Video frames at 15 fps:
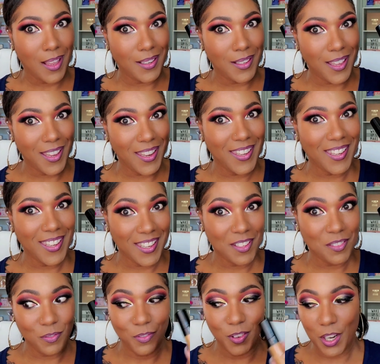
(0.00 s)
I like
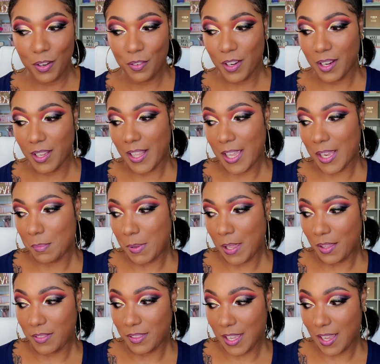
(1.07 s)
it. Very, very glad
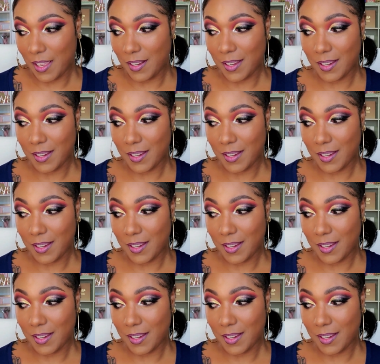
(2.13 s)
about that.